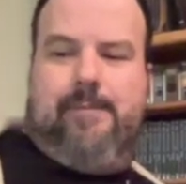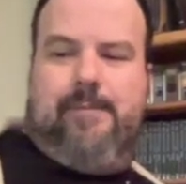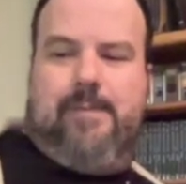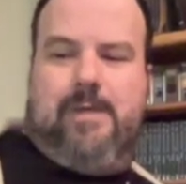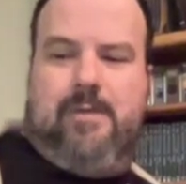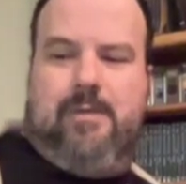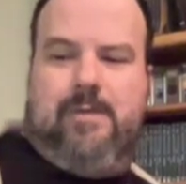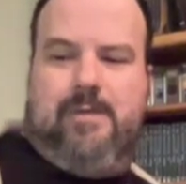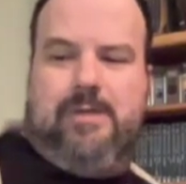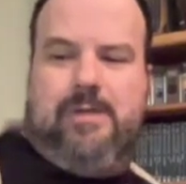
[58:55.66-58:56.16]

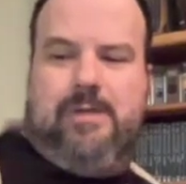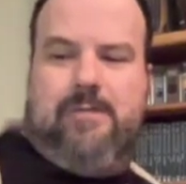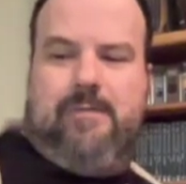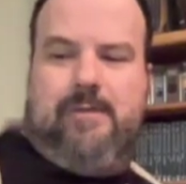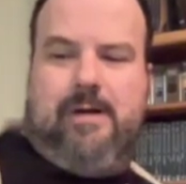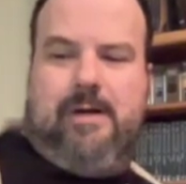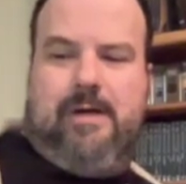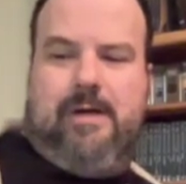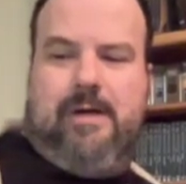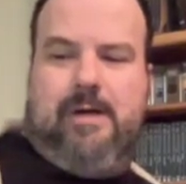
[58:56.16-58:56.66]
and was just
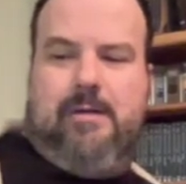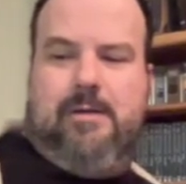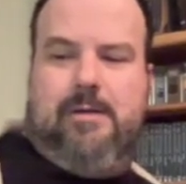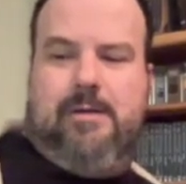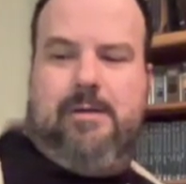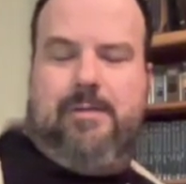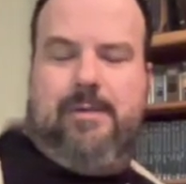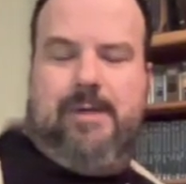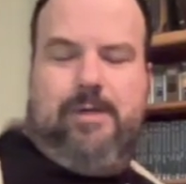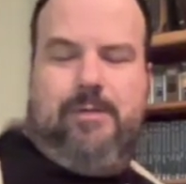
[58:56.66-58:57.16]
very
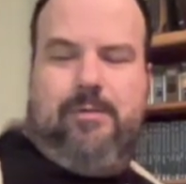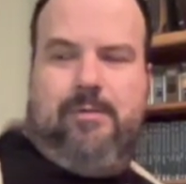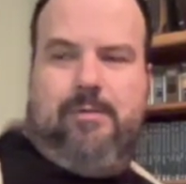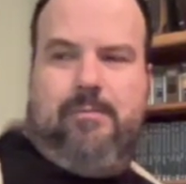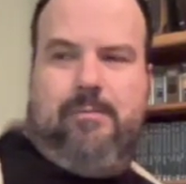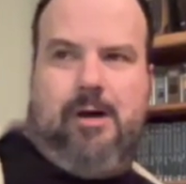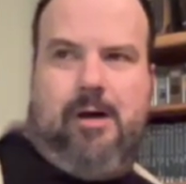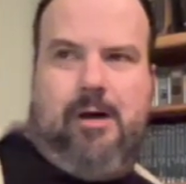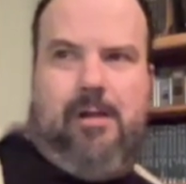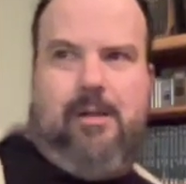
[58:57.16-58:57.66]
sweet to him.
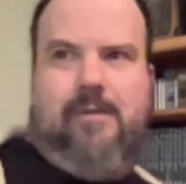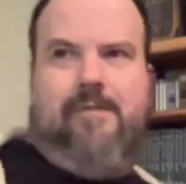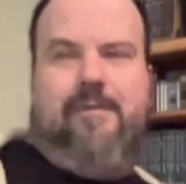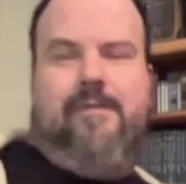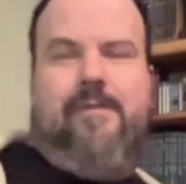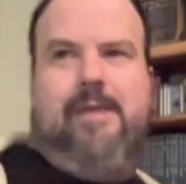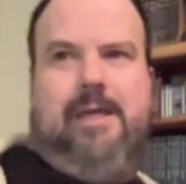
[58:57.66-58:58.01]
All of